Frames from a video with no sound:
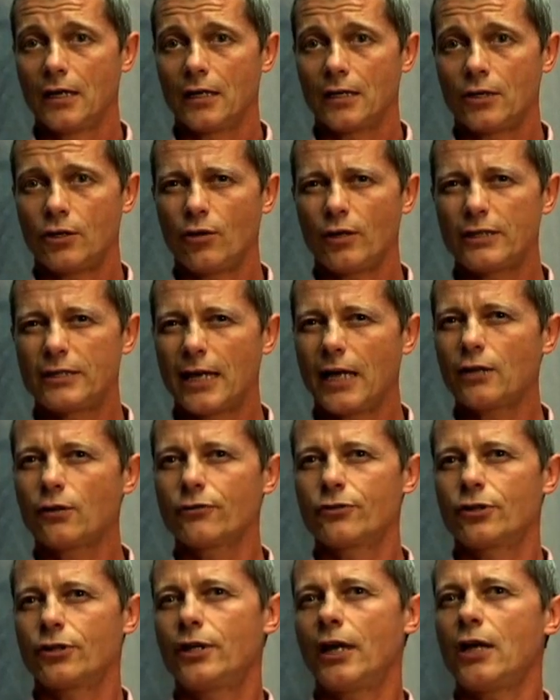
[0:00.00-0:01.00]
You know, at the end
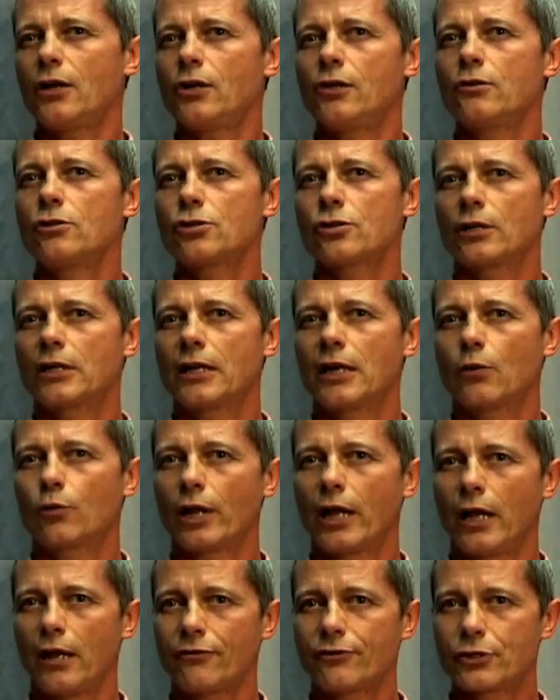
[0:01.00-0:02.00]
of the day, usually I
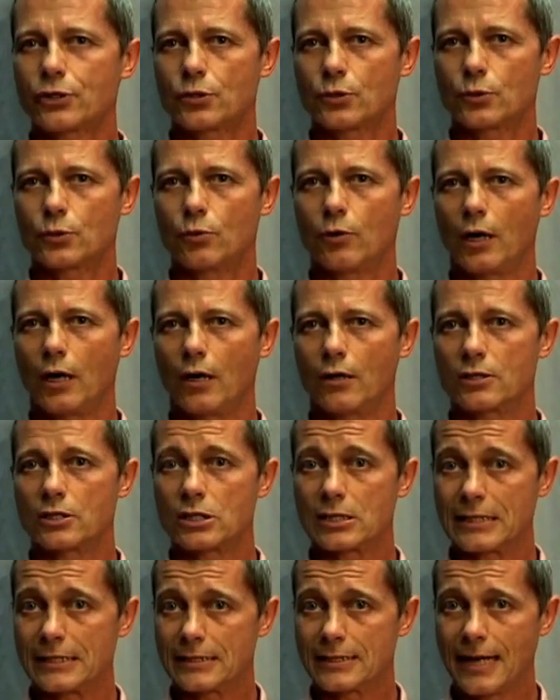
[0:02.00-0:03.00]
would have to
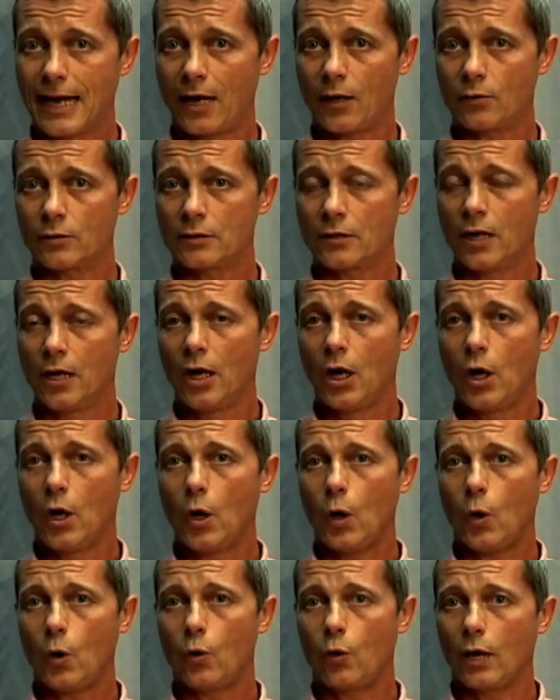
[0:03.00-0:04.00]
sit down
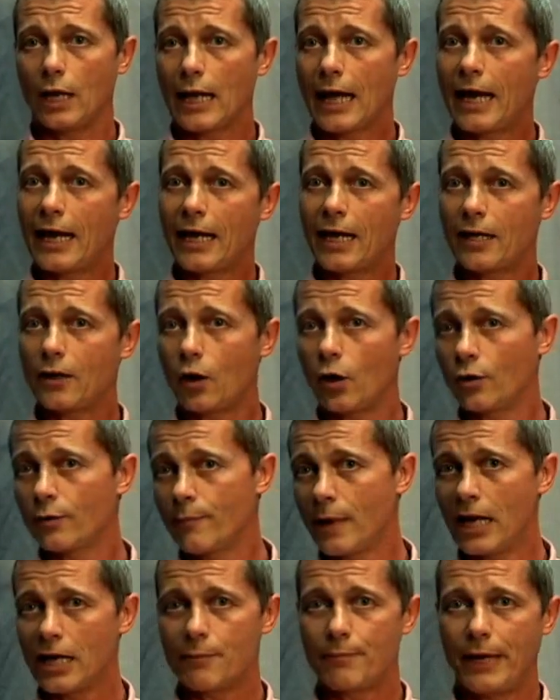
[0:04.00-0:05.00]
or lie
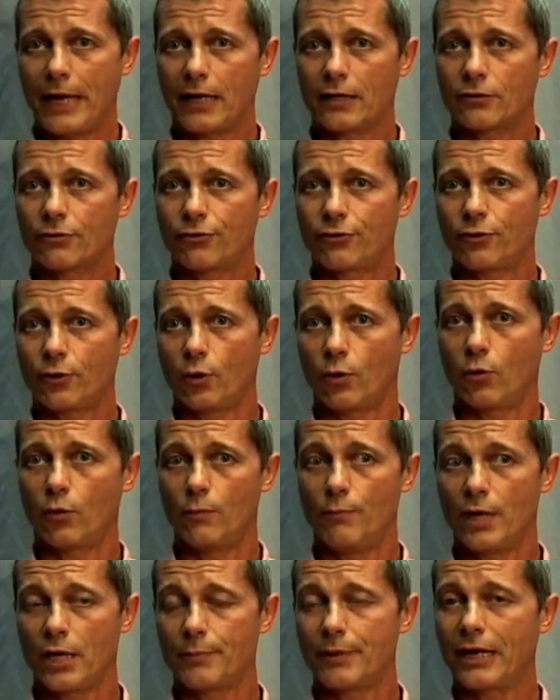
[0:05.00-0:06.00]
on my bed for
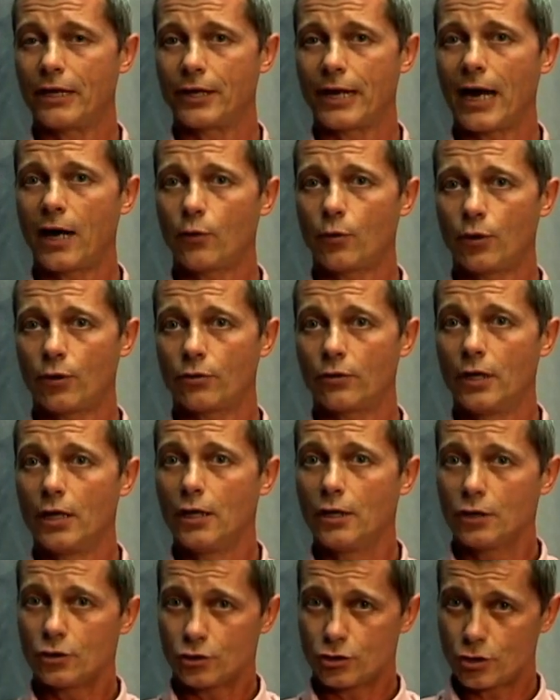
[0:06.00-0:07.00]
maybe an hour
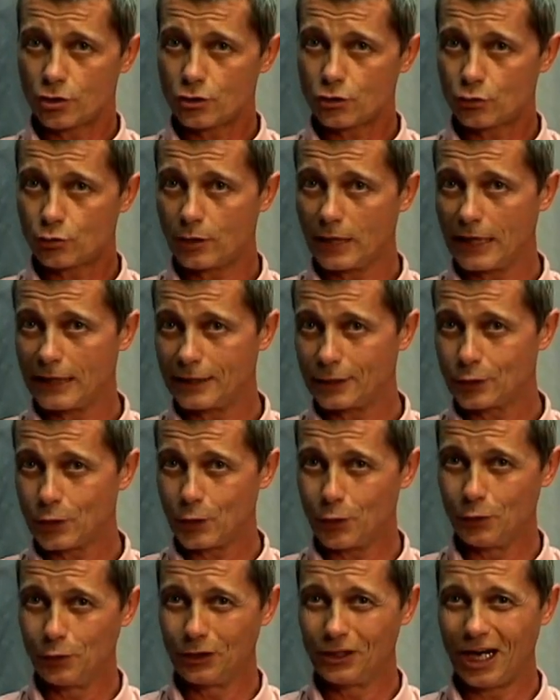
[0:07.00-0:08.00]
just to let it
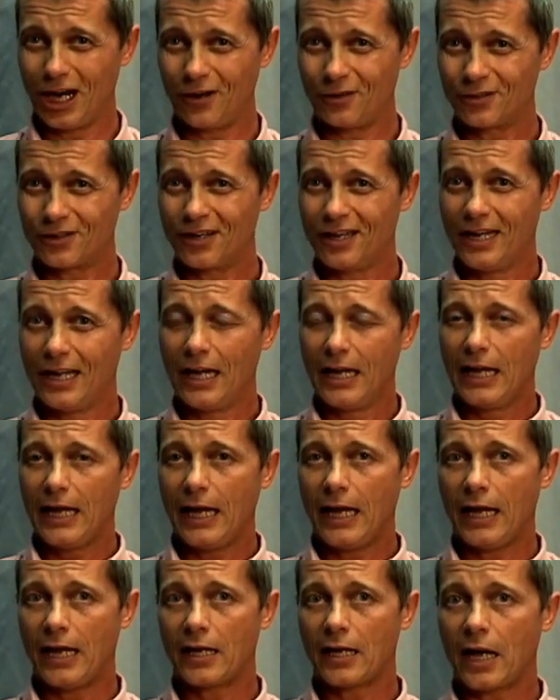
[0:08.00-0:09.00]
cool down,
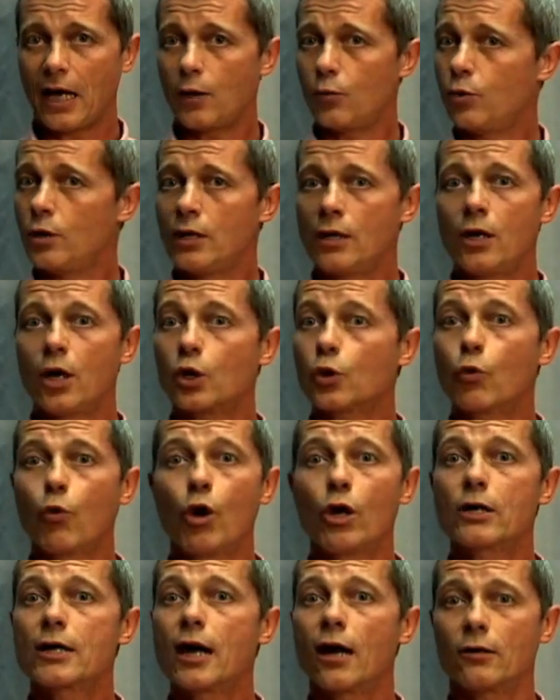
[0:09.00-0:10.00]
and I would not
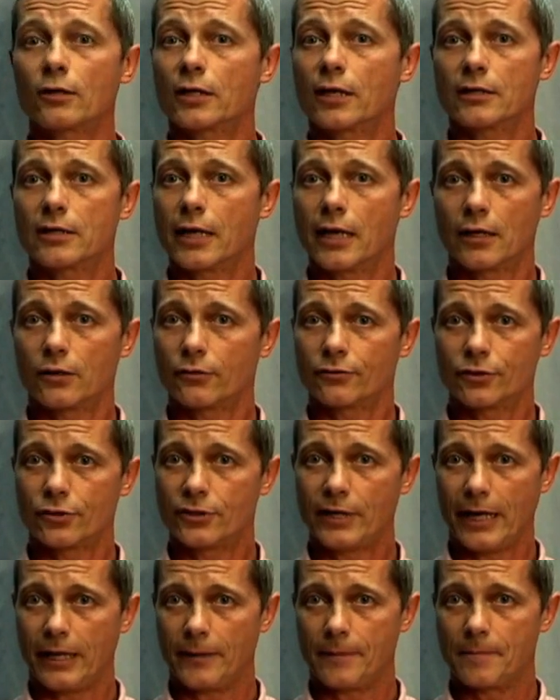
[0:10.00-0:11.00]
work out at the end of the
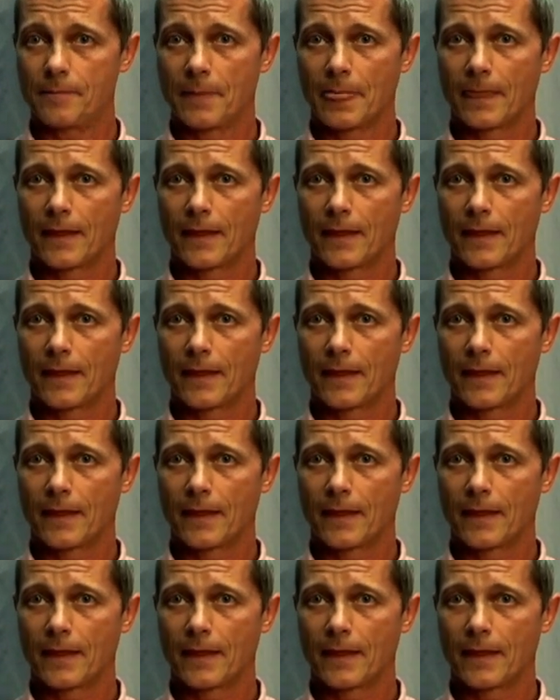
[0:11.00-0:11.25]
day.